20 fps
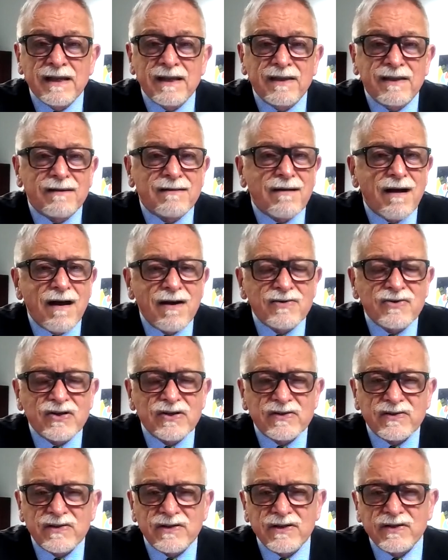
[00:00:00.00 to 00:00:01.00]
The
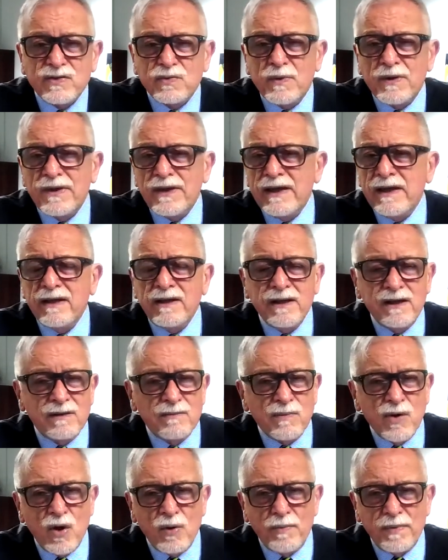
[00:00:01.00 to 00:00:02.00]
consciousness within
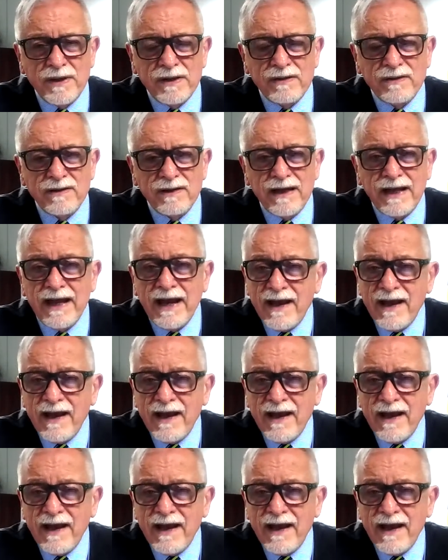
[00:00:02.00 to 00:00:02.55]
him opened.